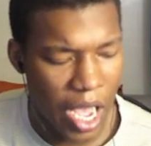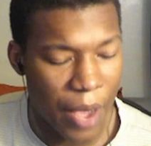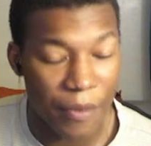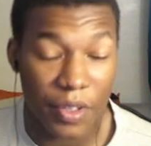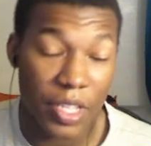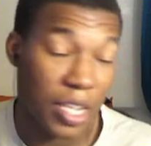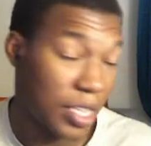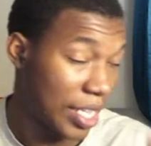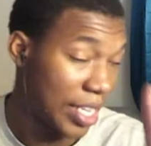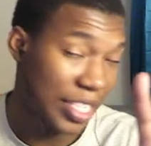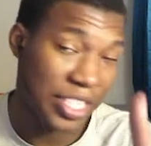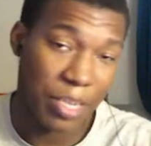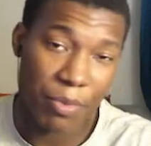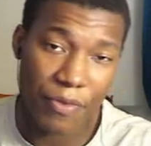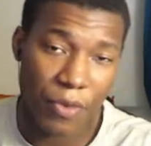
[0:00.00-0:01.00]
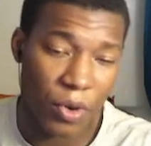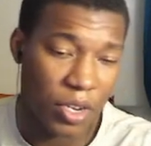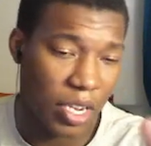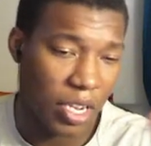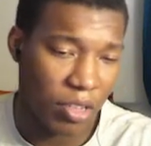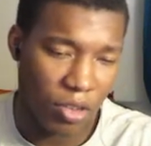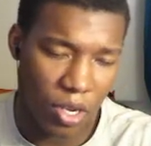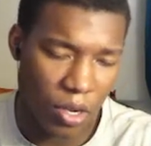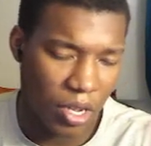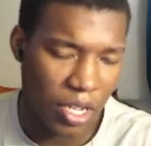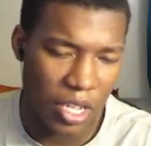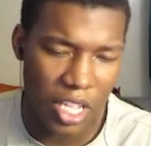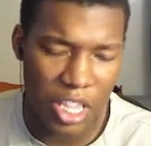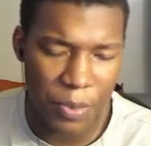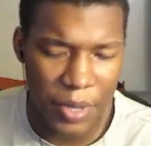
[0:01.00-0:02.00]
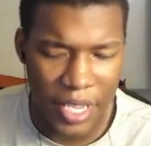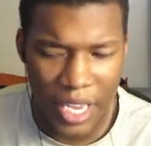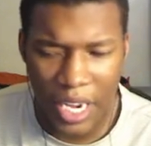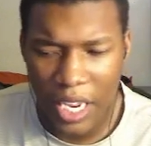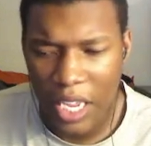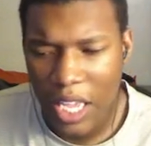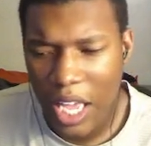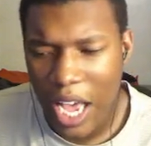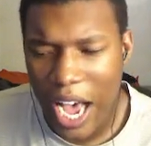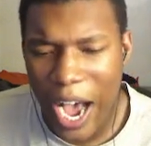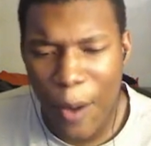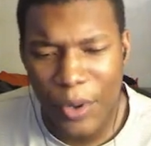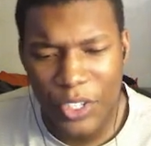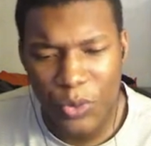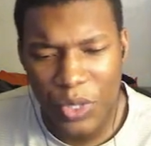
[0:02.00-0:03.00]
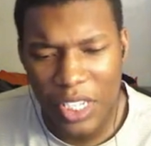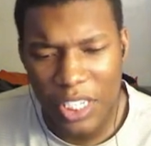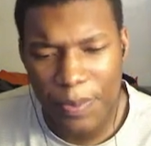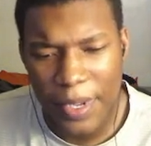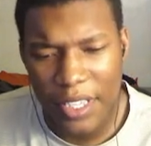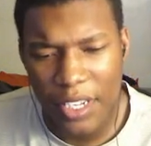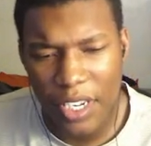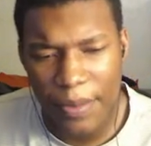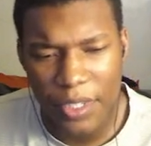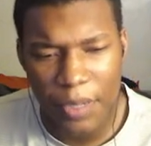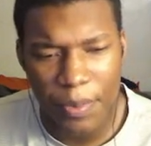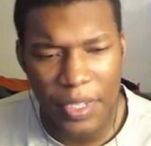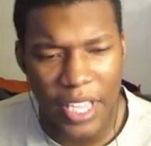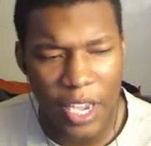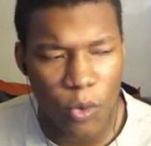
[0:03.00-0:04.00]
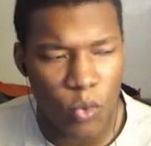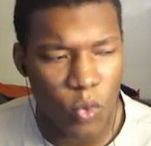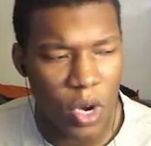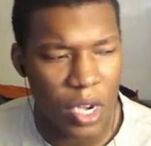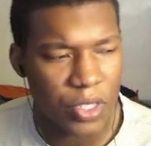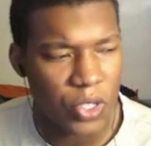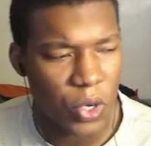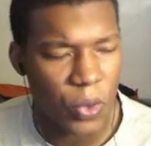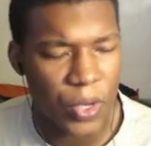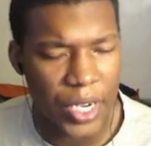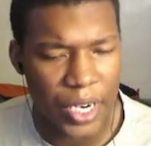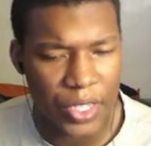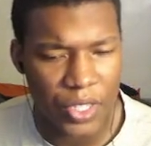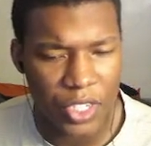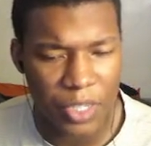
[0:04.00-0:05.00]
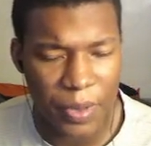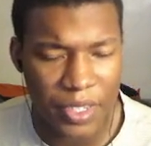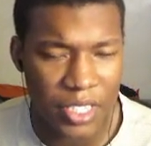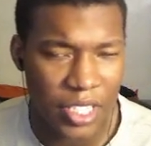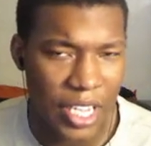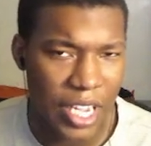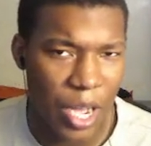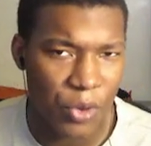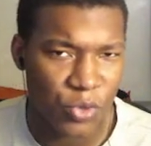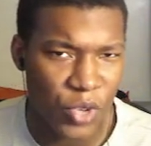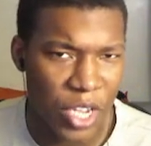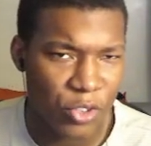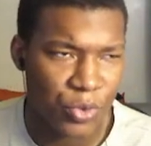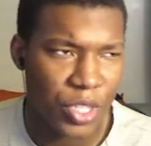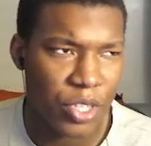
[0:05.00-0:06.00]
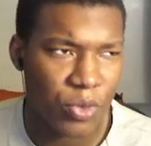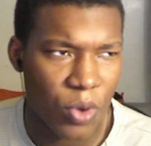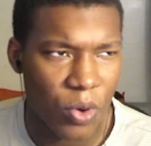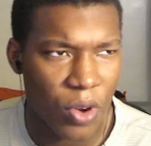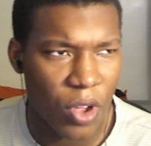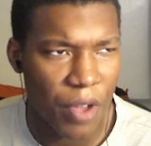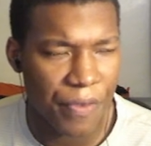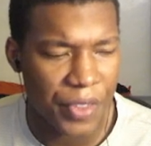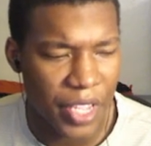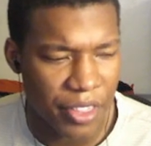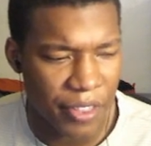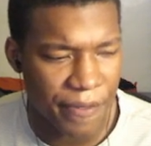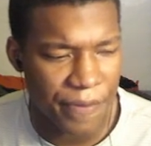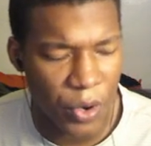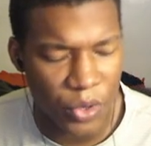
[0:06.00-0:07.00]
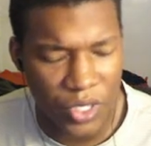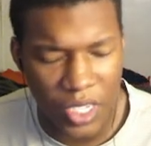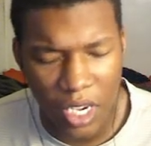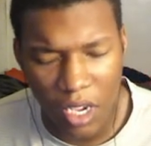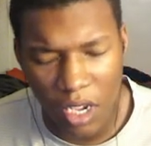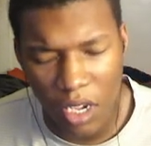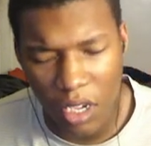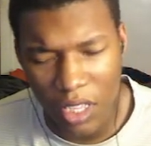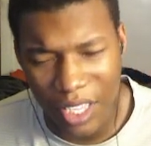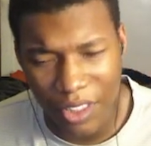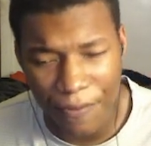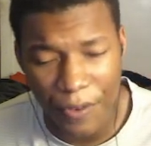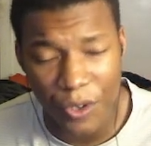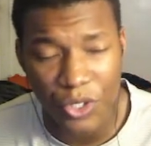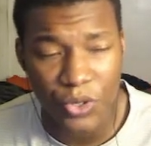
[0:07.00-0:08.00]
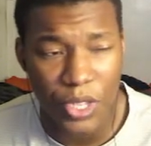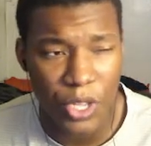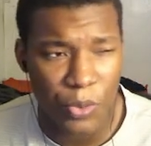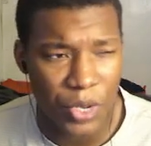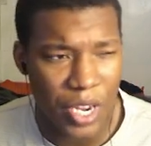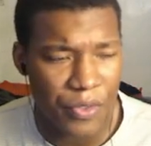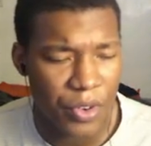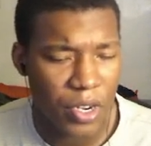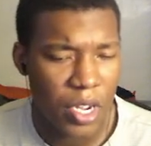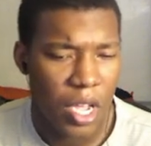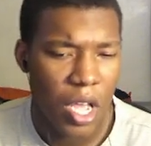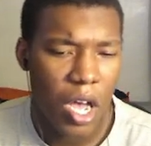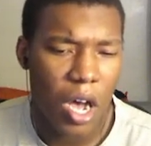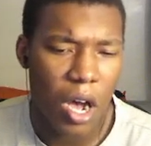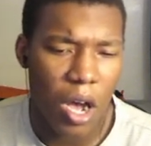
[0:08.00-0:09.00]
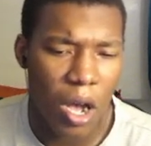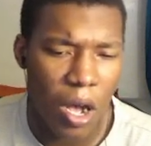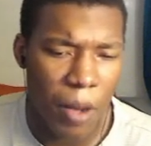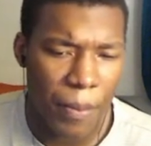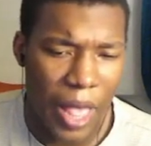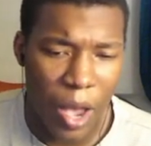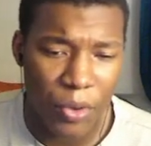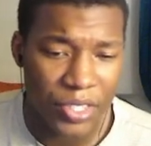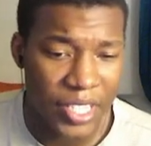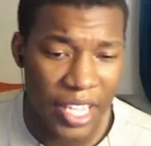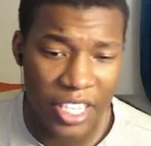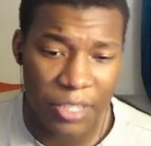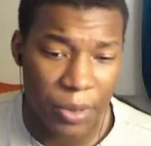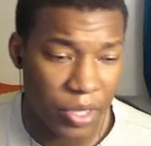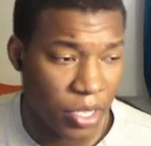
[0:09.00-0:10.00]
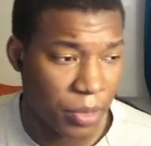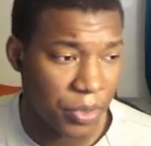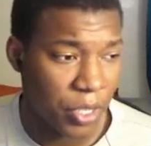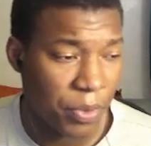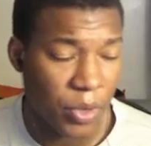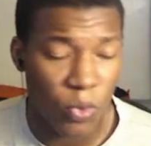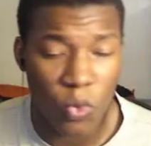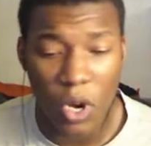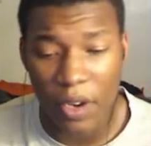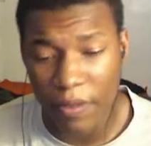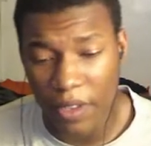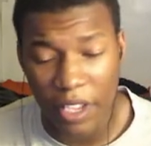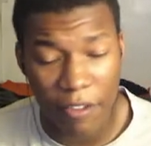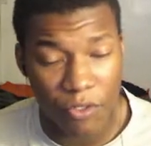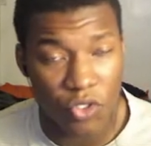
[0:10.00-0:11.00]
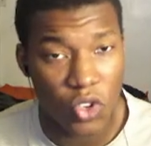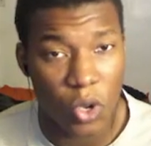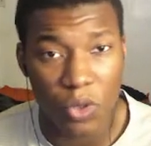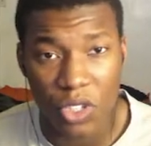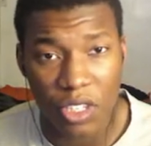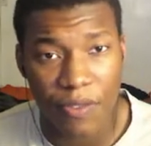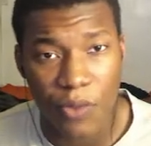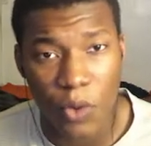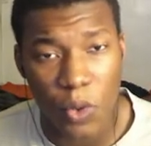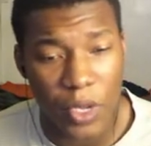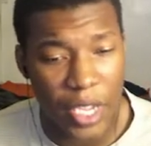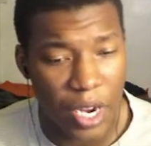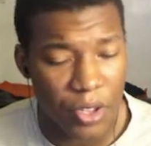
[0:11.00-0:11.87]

I said before, in the, you know, at the beginning, I wasn't really expecting them to be like one total character, especially like I was really thrown off in like the first trailer or whatever. I was not expecting them to be one like, you know, just full